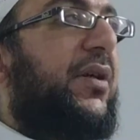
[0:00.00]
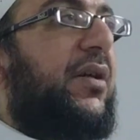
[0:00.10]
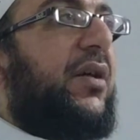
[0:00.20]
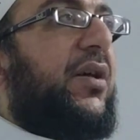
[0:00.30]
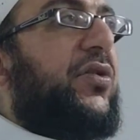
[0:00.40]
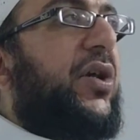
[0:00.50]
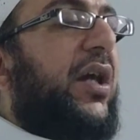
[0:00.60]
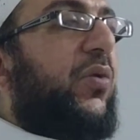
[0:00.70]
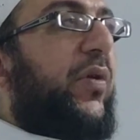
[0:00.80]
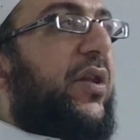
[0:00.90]
together
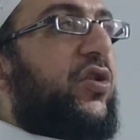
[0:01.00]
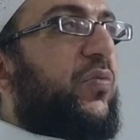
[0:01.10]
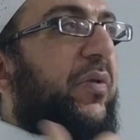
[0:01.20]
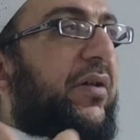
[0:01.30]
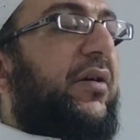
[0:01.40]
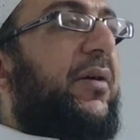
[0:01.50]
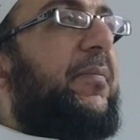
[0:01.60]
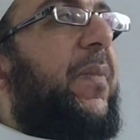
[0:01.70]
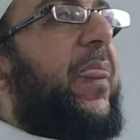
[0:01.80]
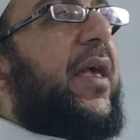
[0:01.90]
with his brother
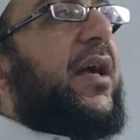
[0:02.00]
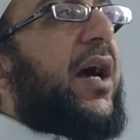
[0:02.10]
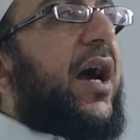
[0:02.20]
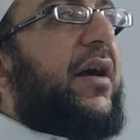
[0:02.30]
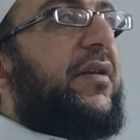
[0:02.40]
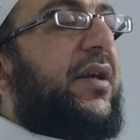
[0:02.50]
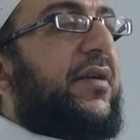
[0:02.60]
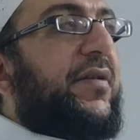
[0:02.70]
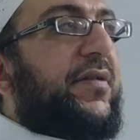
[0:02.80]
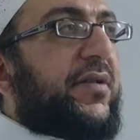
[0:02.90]
and his
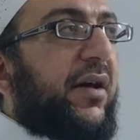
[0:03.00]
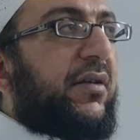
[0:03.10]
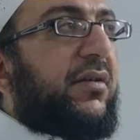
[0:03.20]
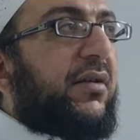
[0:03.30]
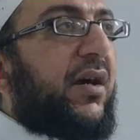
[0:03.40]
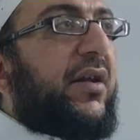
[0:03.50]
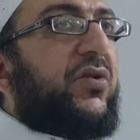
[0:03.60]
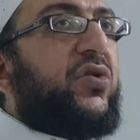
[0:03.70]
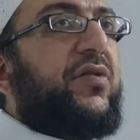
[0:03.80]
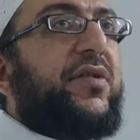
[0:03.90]
son and his
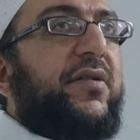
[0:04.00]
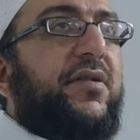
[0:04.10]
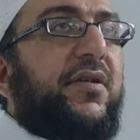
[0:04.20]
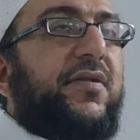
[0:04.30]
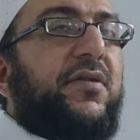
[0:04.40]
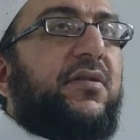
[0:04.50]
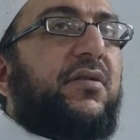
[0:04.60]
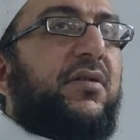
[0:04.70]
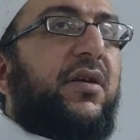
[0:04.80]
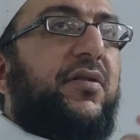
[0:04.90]
two sisters.
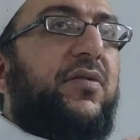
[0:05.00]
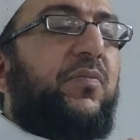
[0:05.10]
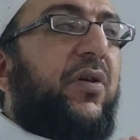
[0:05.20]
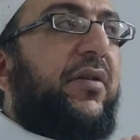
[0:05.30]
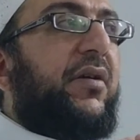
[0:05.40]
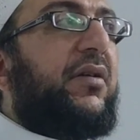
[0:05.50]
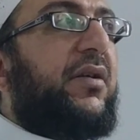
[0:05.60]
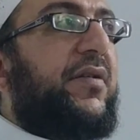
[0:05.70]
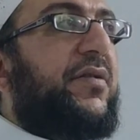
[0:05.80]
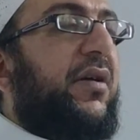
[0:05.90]
His brother, his
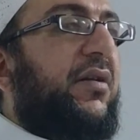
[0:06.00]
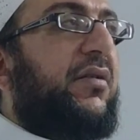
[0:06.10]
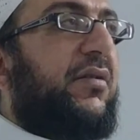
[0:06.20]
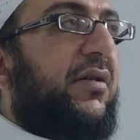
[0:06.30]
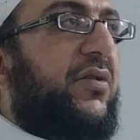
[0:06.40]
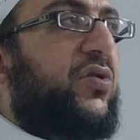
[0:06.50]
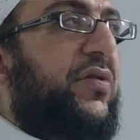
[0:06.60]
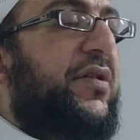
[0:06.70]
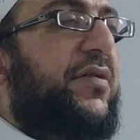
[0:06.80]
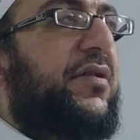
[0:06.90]
son, his two
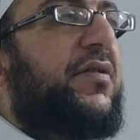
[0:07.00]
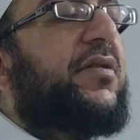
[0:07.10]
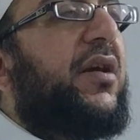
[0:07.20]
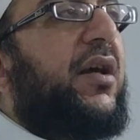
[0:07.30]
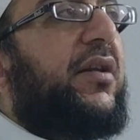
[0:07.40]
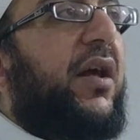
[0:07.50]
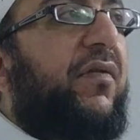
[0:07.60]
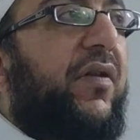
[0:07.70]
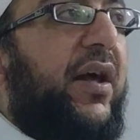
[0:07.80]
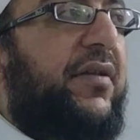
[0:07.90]
sisters. They
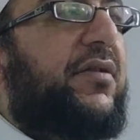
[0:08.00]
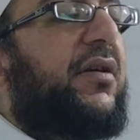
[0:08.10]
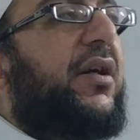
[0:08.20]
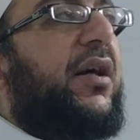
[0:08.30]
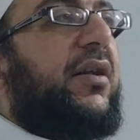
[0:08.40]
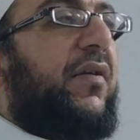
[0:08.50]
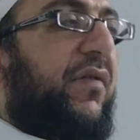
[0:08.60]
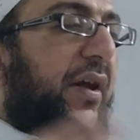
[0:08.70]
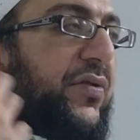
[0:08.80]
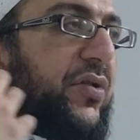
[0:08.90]
fled. They
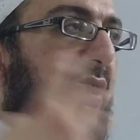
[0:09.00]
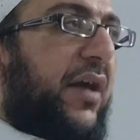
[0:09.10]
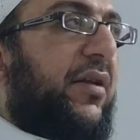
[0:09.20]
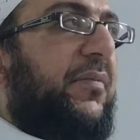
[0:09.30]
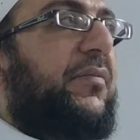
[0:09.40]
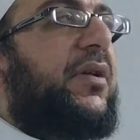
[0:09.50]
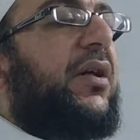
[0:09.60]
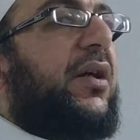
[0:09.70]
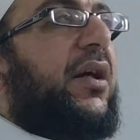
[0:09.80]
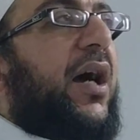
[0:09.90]
fled together.
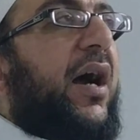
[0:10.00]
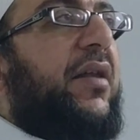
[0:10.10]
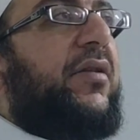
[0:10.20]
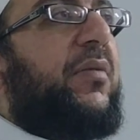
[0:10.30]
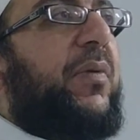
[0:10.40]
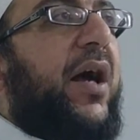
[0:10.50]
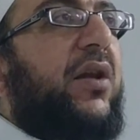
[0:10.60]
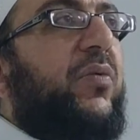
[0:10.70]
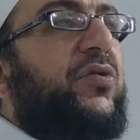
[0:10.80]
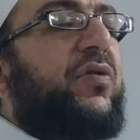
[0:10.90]
And the plan
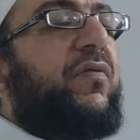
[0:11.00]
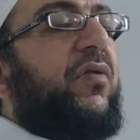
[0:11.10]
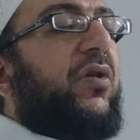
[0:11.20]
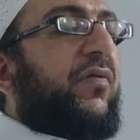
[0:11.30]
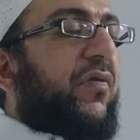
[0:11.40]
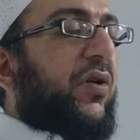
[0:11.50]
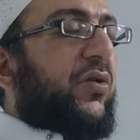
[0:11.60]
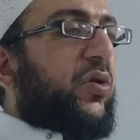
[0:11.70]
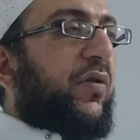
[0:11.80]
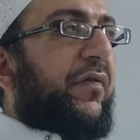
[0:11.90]
was to follow the
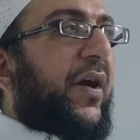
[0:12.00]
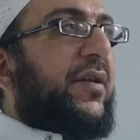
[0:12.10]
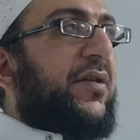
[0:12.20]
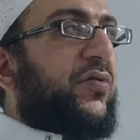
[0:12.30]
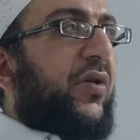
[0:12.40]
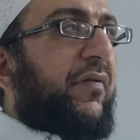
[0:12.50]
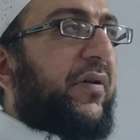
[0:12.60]
Euphrates River.